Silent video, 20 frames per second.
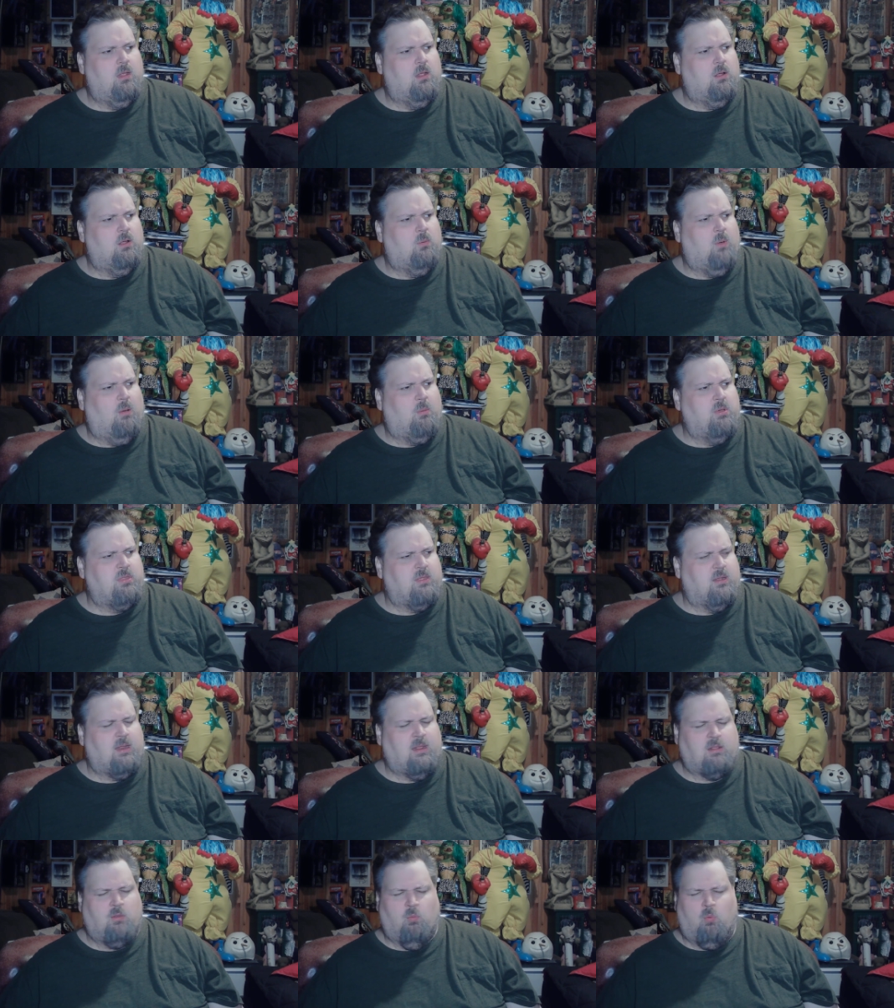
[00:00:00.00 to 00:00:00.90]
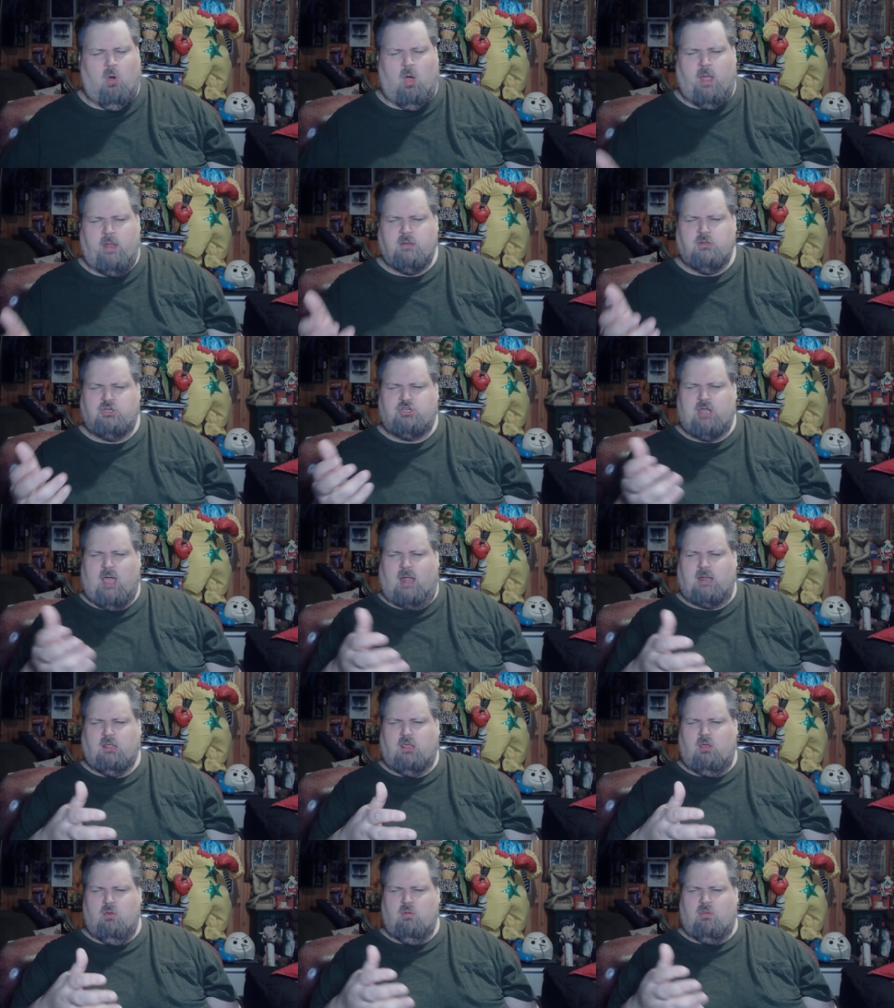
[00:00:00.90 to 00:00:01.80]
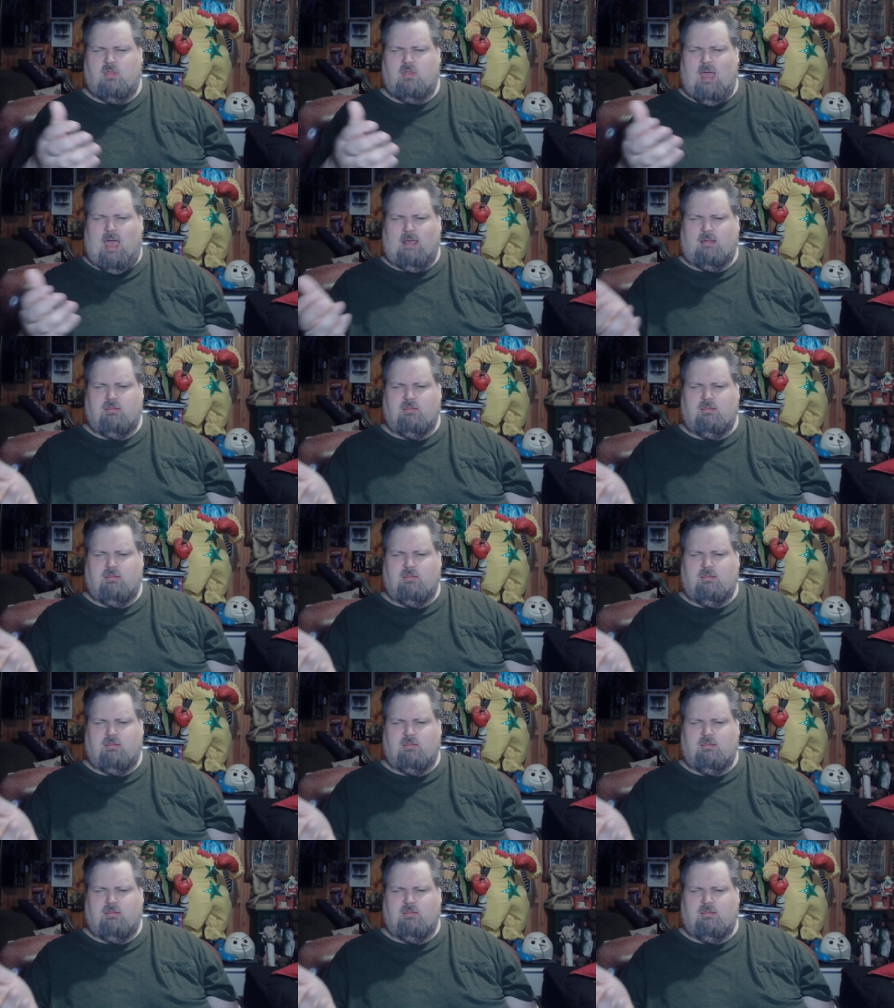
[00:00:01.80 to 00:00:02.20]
what was it in the one John Cusack